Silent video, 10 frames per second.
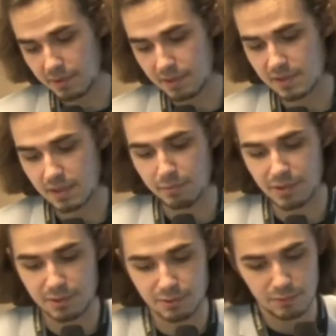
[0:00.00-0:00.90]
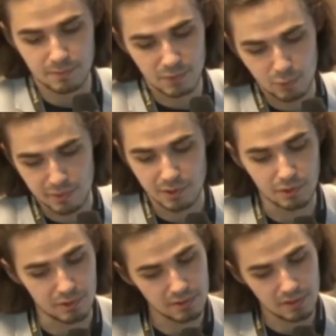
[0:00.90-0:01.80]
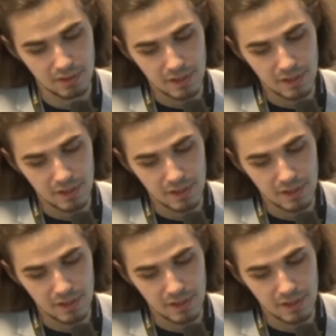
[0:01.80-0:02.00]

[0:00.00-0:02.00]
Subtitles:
is compared to Bitcoin.